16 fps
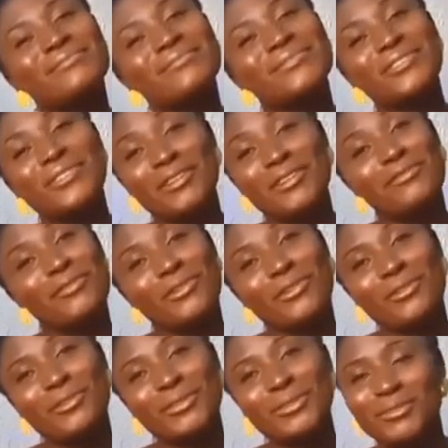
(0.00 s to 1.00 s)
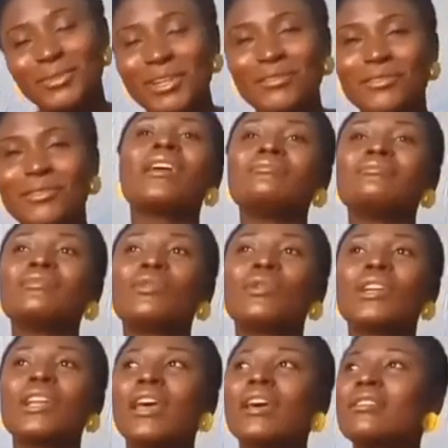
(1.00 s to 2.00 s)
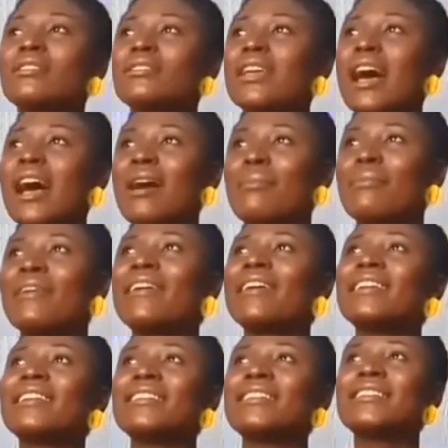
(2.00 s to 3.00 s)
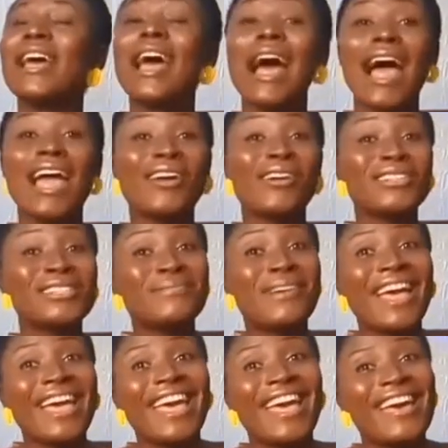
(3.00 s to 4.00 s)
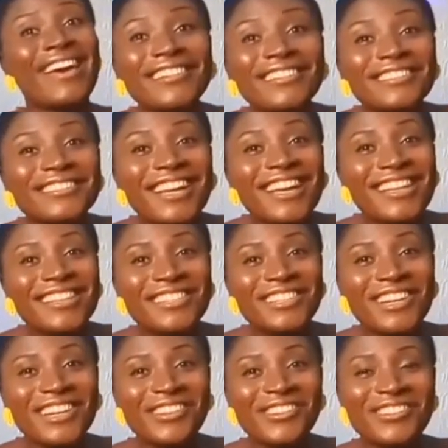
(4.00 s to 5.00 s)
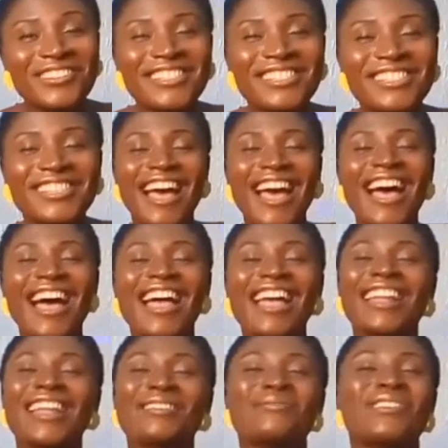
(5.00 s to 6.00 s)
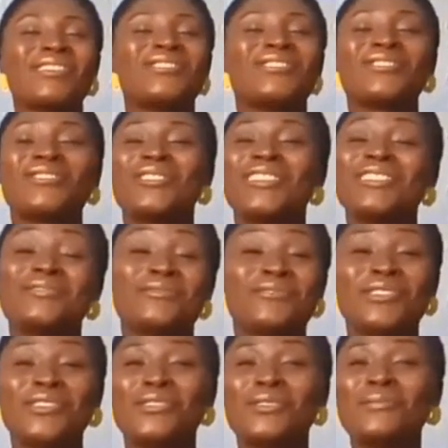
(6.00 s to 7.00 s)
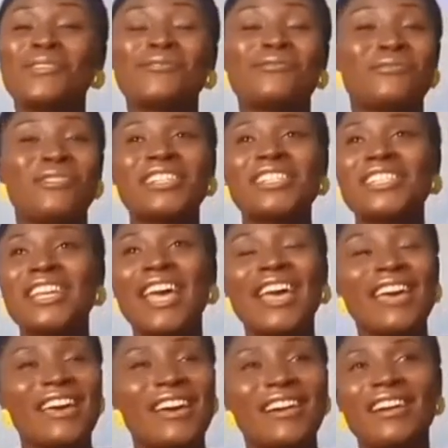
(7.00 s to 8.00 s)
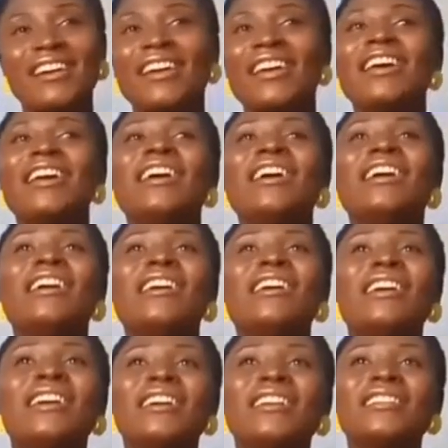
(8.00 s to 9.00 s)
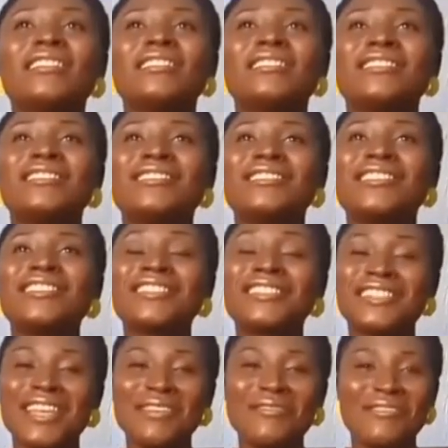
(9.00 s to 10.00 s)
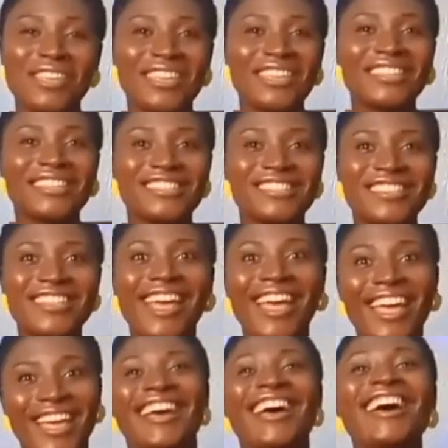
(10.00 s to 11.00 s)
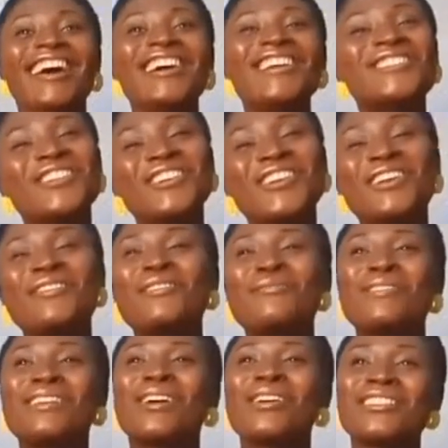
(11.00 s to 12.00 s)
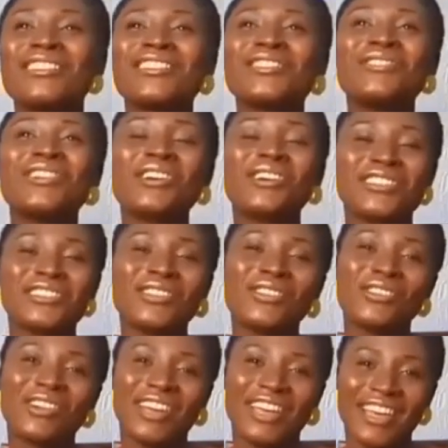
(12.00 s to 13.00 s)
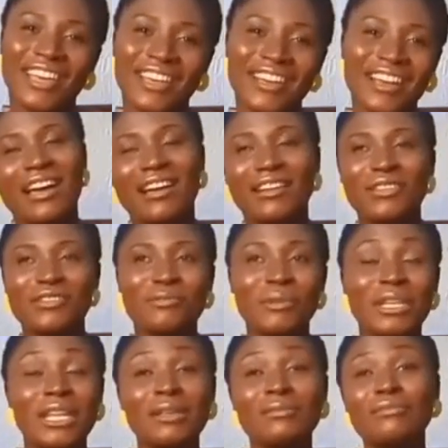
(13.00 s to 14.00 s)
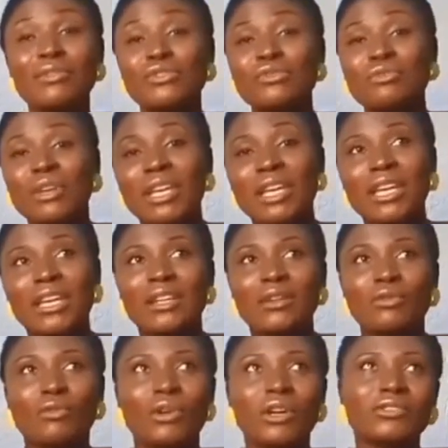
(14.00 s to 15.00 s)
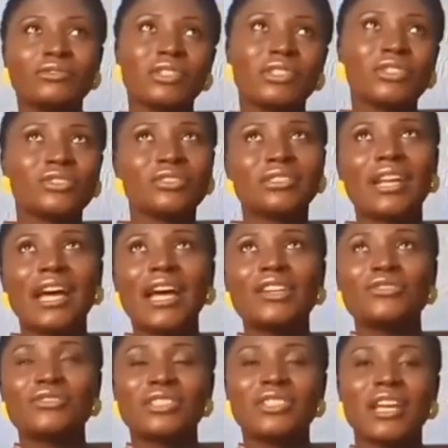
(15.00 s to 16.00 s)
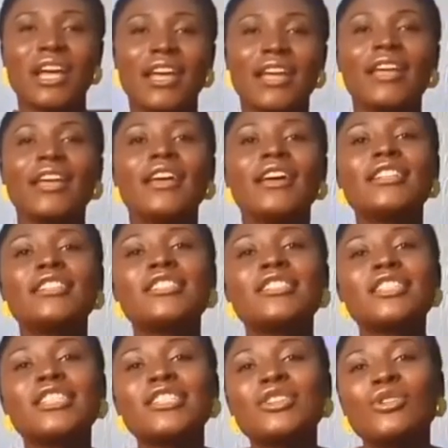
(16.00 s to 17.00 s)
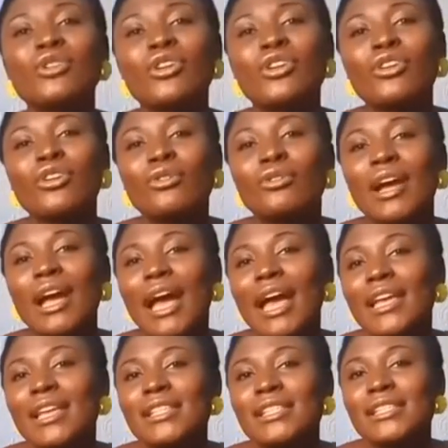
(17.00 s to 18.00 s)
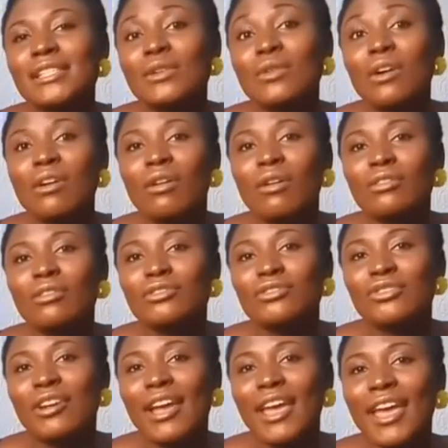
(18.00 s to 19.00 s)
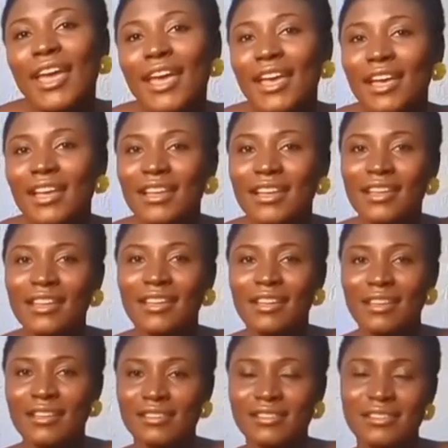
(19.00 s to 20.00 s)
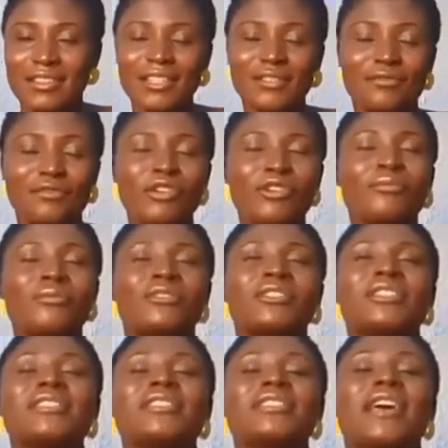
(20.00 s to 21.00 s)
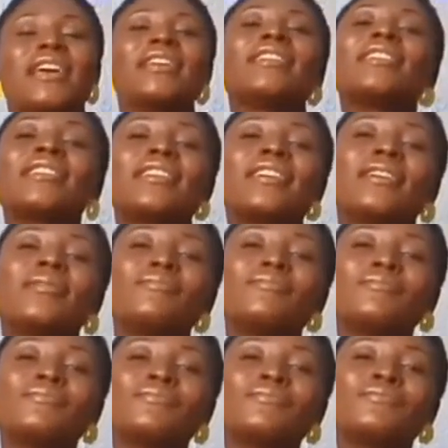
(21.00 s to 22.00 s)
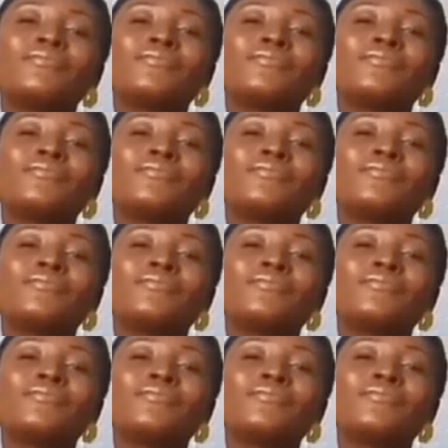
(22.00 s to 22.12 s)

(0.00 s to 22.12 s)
grateful, grateful. But what else happened? I cut my hair, as you can all see, and I'm enjoying the freedom, the fresh air, and the savings. Yes. So if you've been considering cutting your hair and you've been in between wondering, should I, shouldn't I? This is your cue, guys. Go and cut your hair. Yes. There's freedom on this side. Mm-hmm.